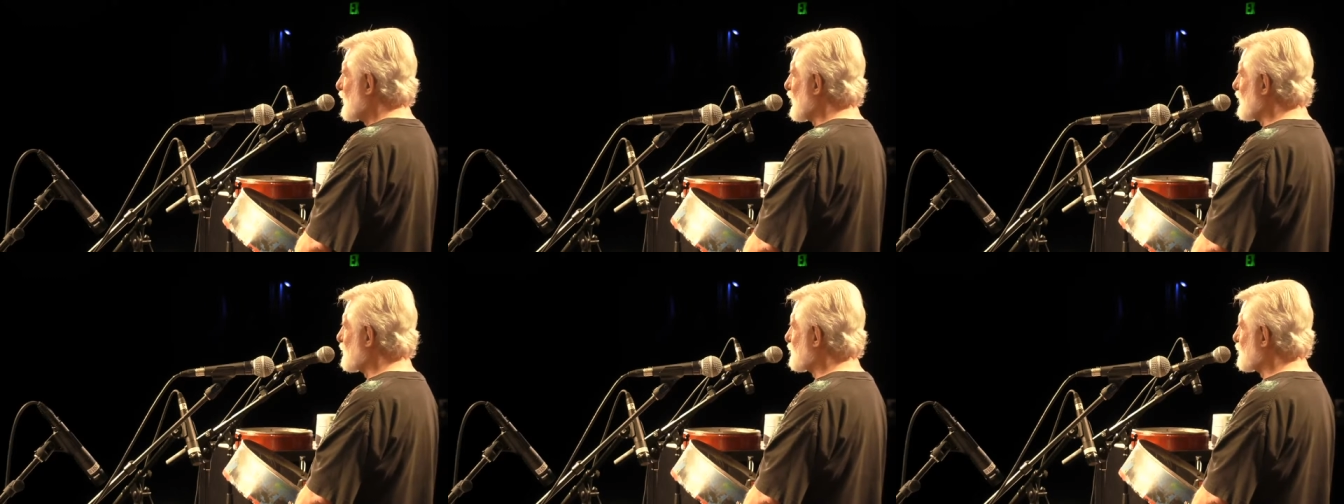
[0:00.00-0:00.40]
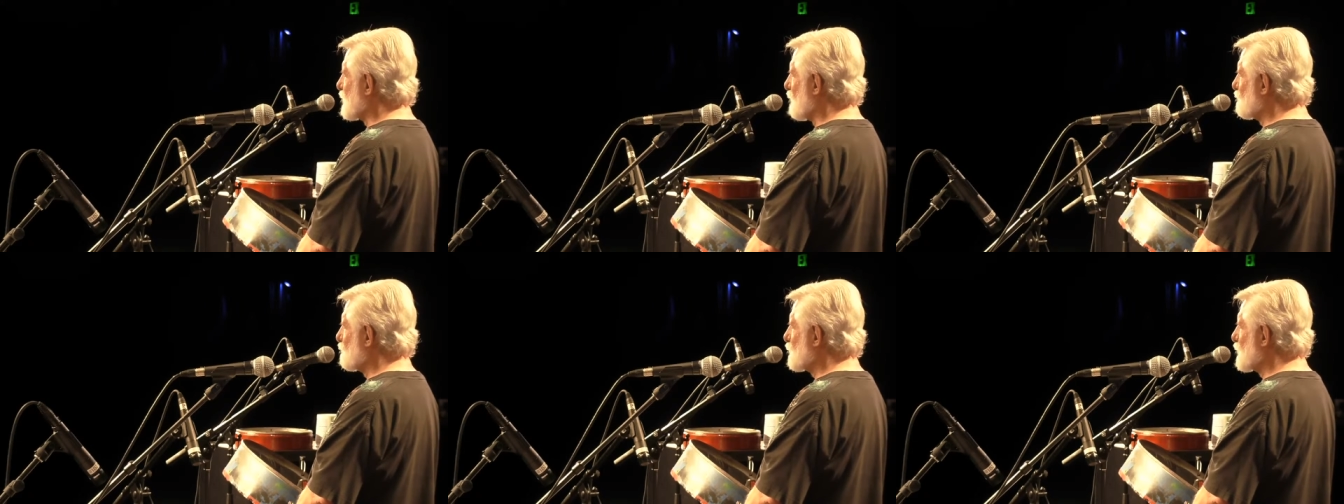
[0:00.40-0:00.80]
and the
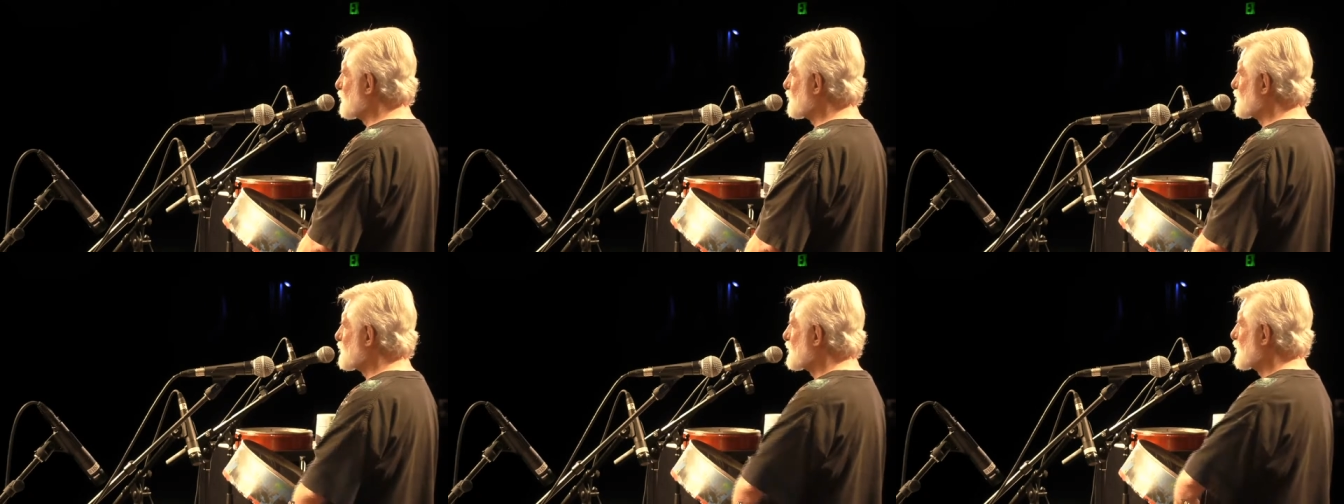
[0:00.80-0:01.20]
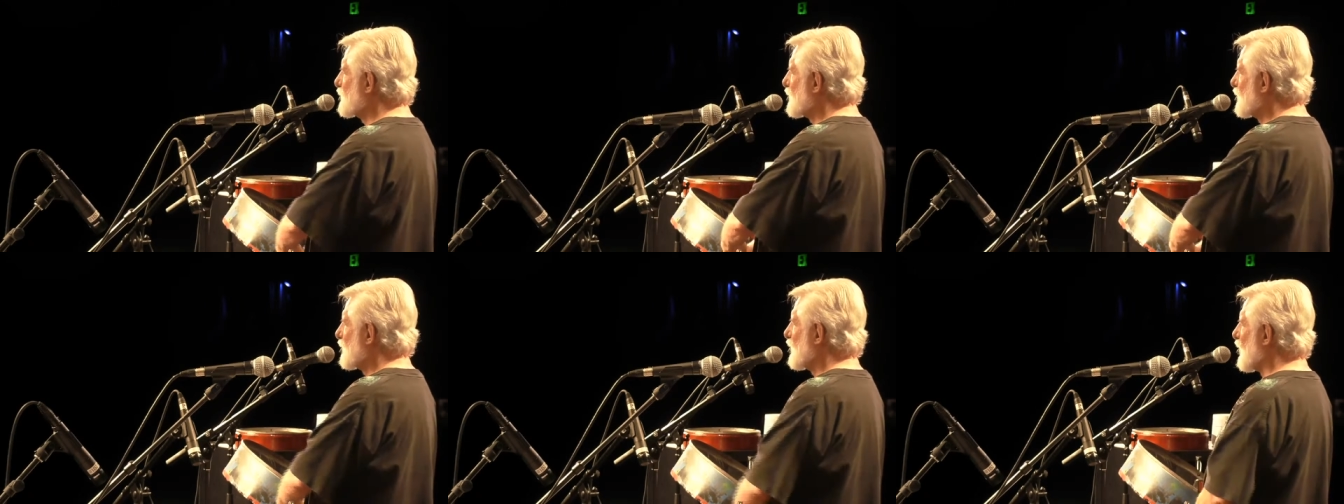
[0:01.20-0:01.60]
government
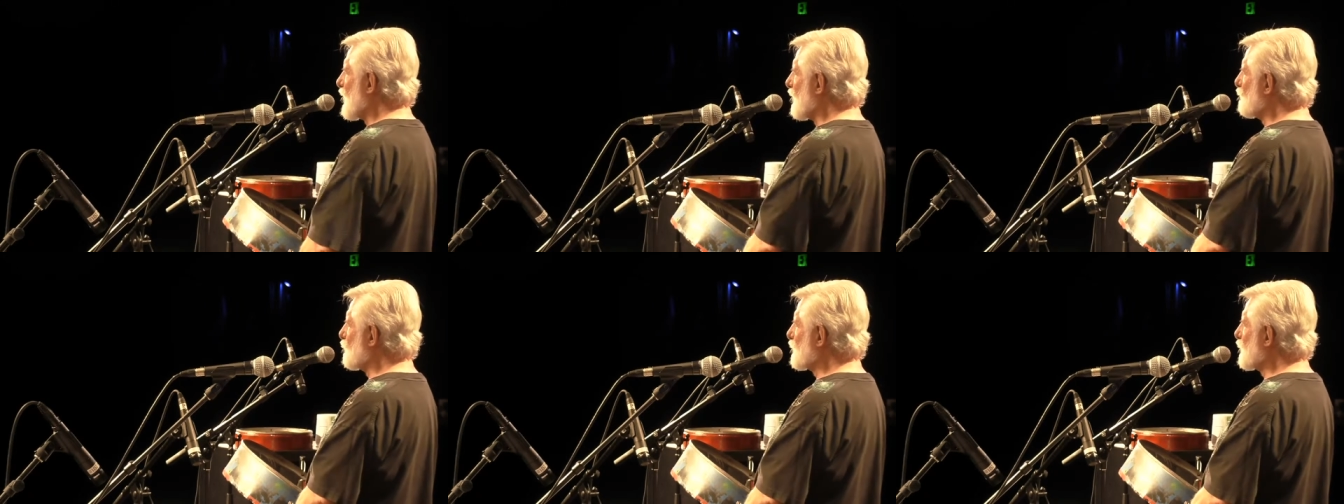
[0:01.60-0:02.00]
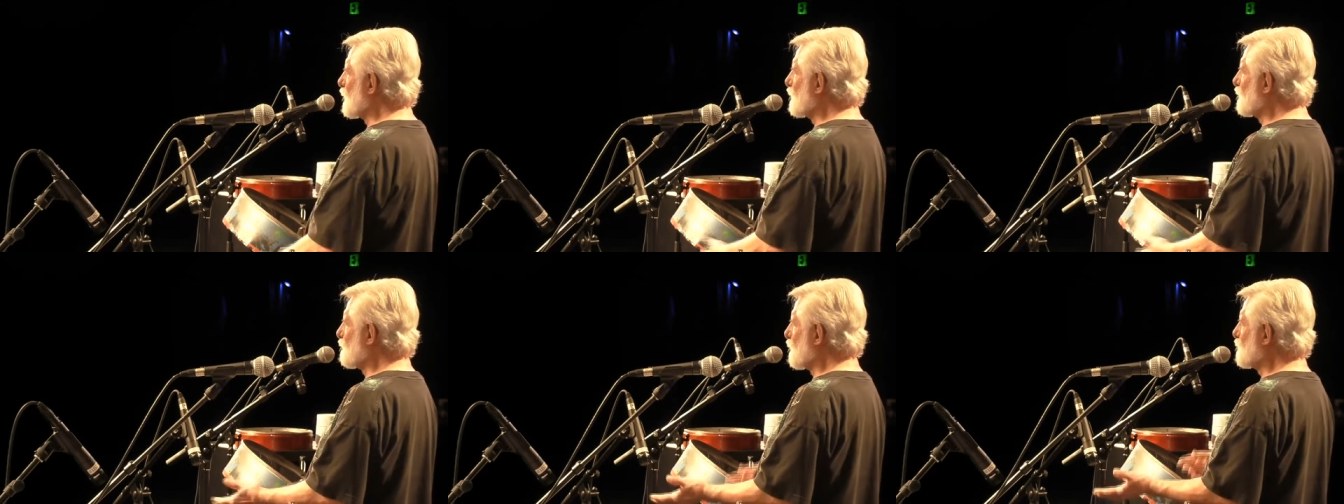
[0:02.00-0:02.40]
uh, well,
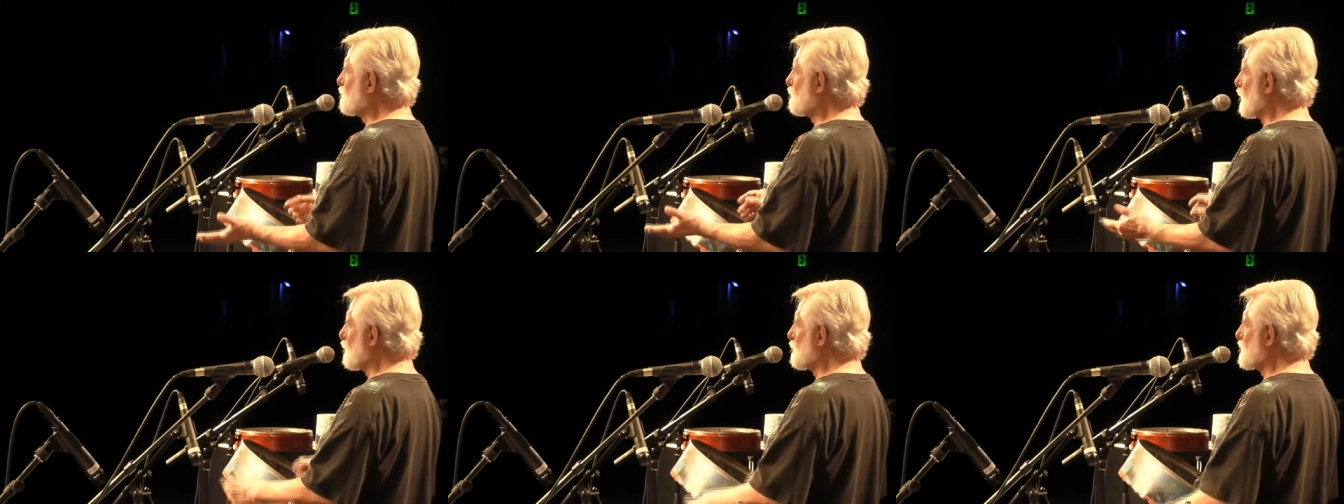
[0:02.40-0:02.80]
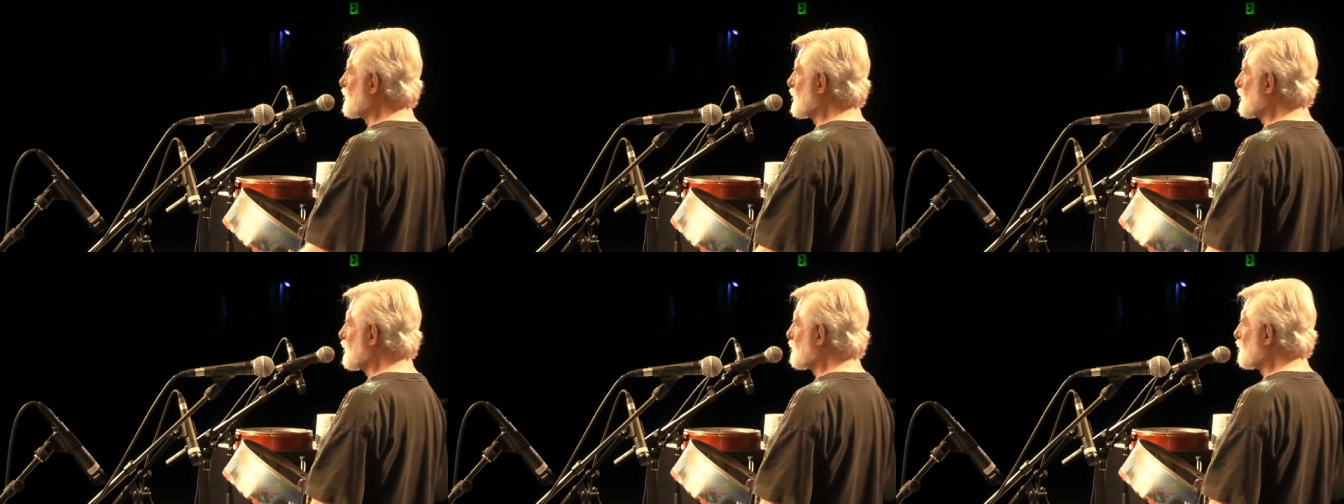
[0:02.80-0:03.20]
there, first of all, let me
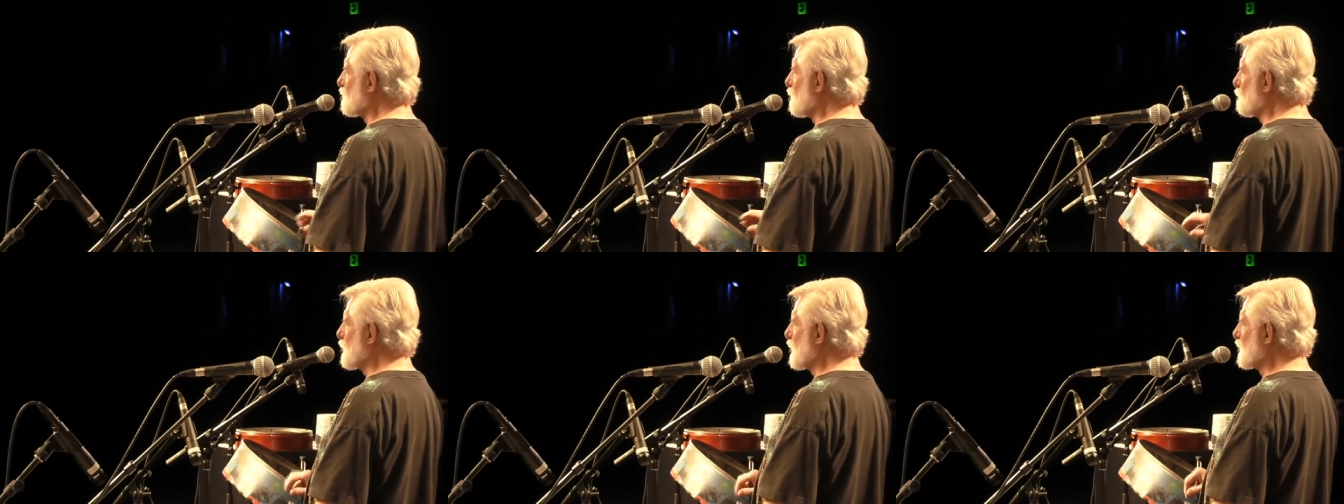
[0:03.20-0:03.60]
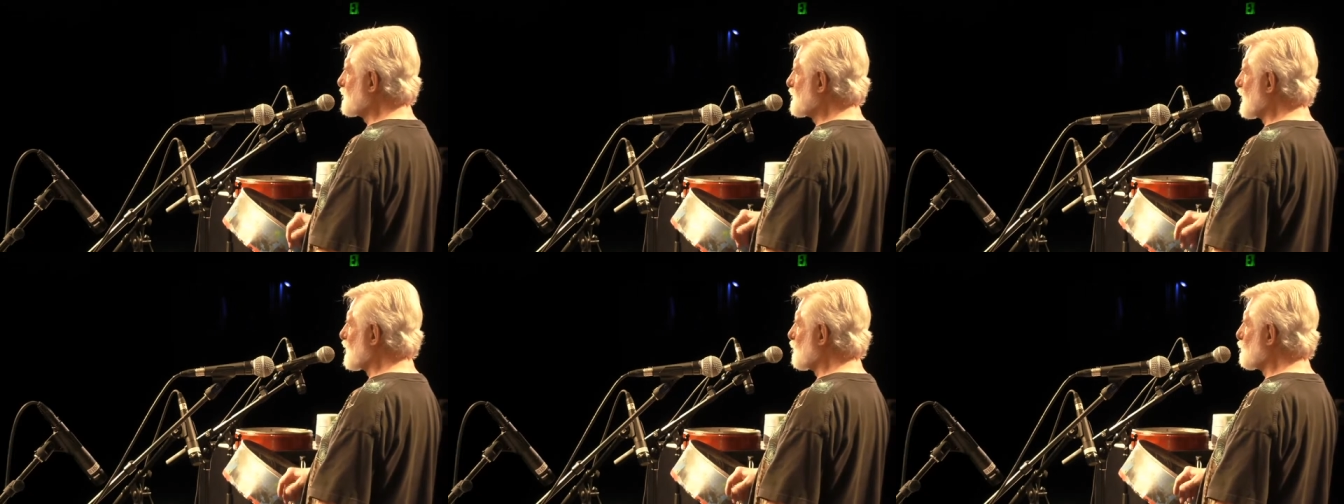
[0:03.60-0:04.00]
tell you that there's a big
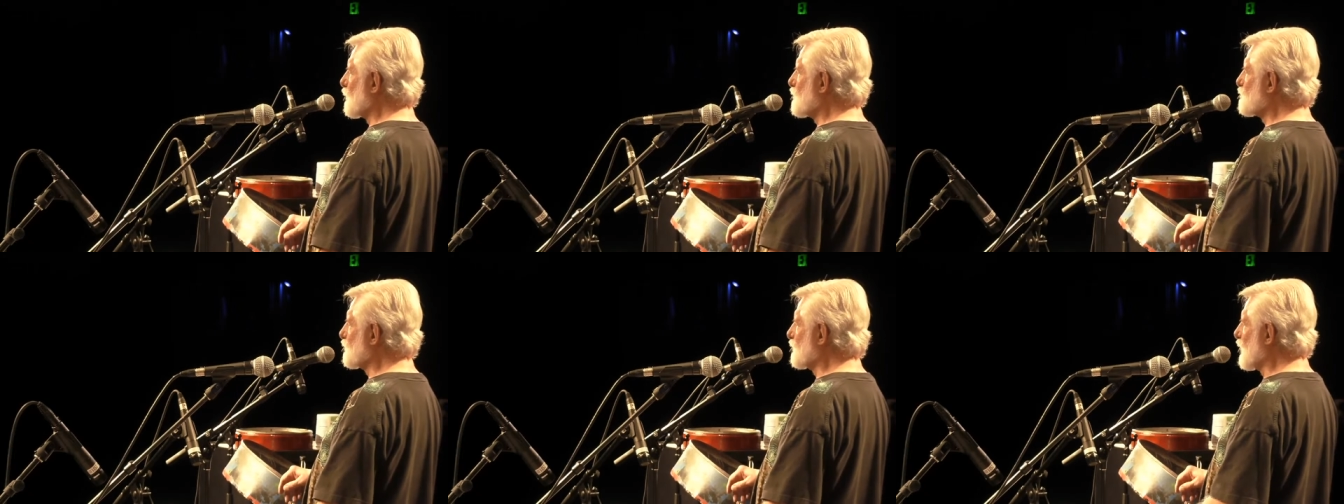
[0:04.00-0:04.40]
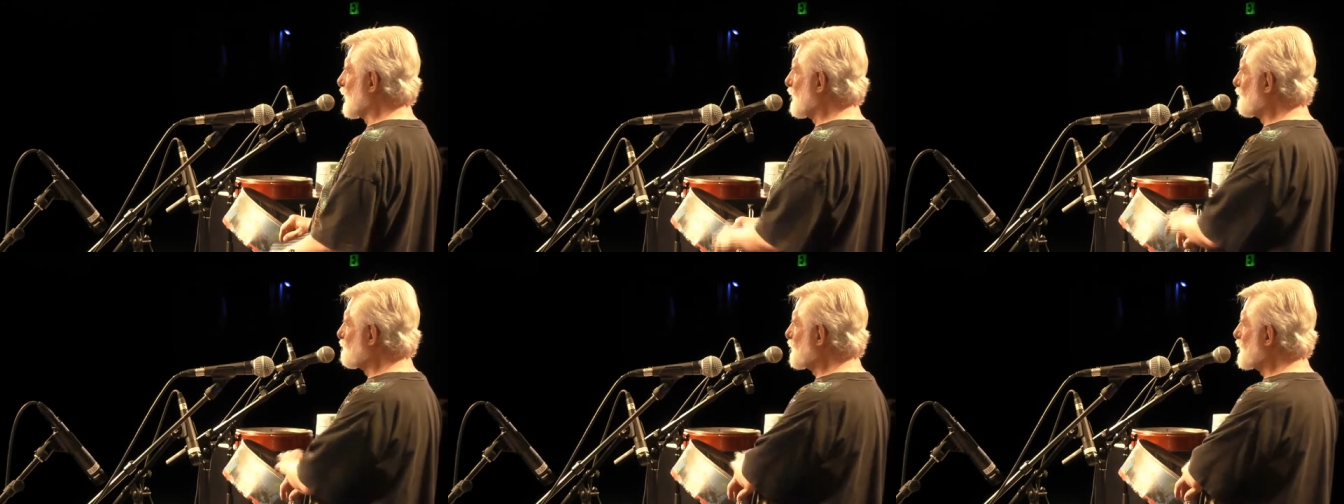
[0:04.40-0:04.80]
celebration
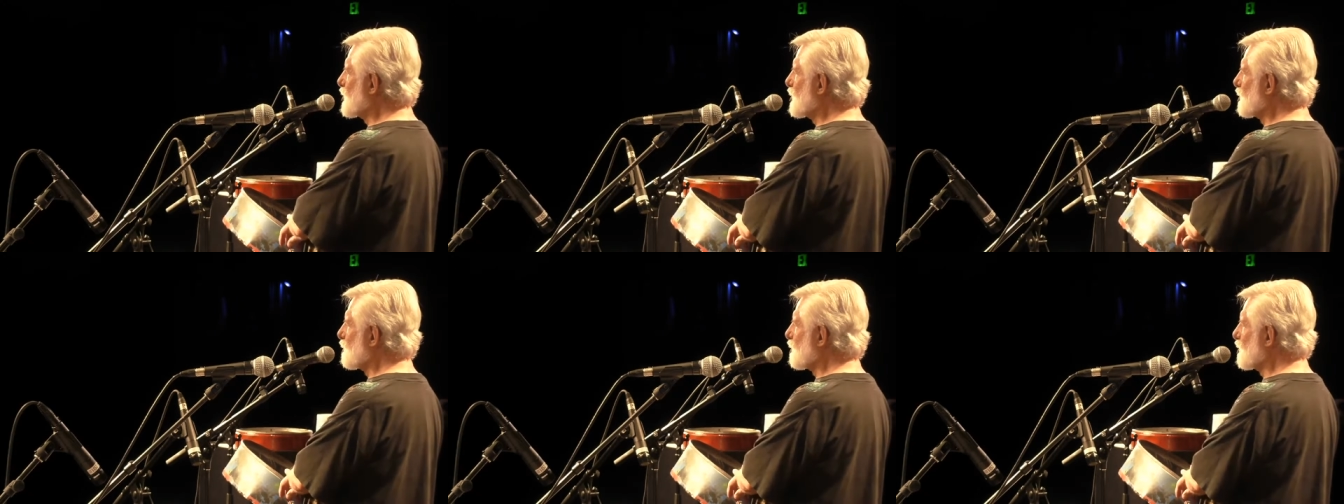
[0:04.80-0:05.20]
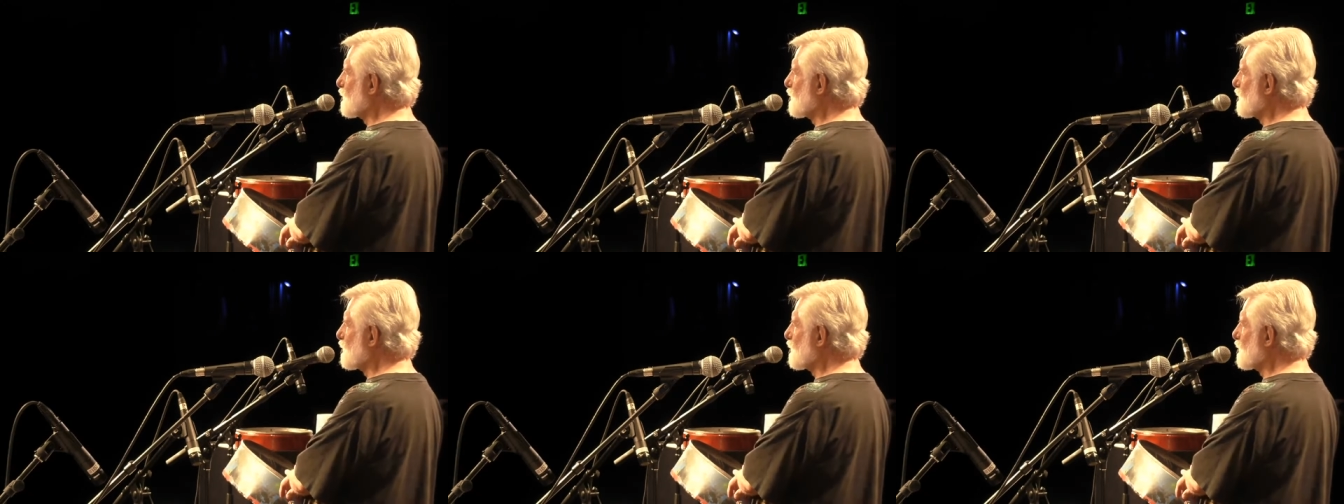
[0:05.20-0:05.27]
every year